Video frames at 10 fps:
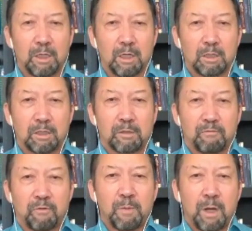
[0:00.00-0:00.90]
just
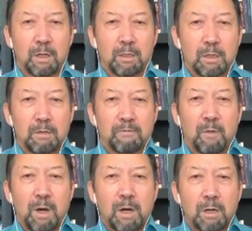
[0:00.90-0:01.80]
from
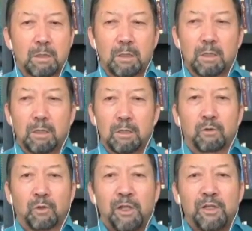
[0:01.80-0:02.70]
a
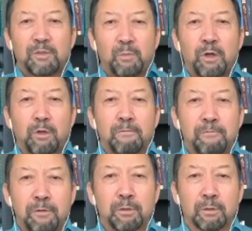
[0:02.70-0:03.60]
religious point of
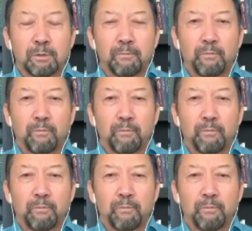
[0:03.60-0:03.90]
view,